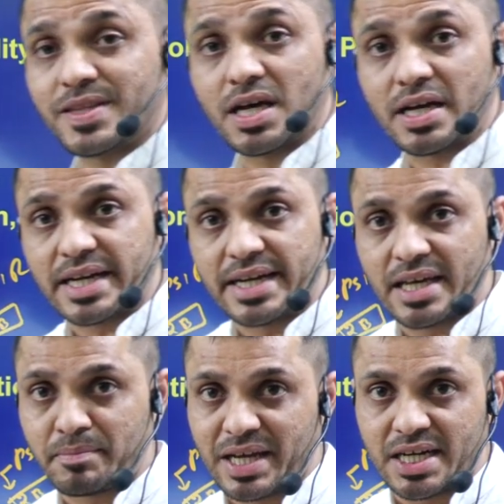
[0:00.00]
with the
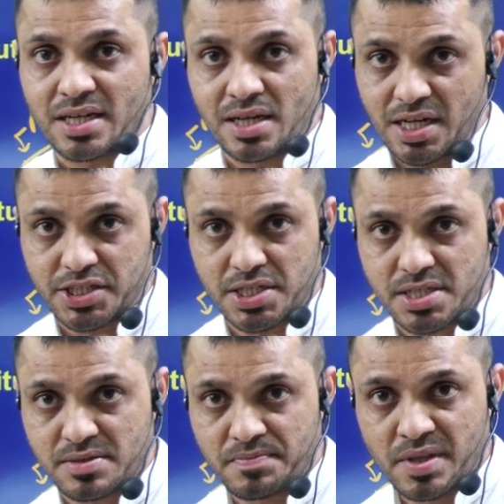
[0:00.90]
Indian bilateral
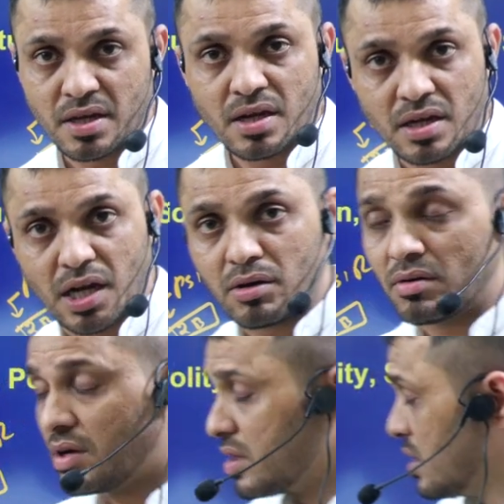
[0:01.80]
relations. Now,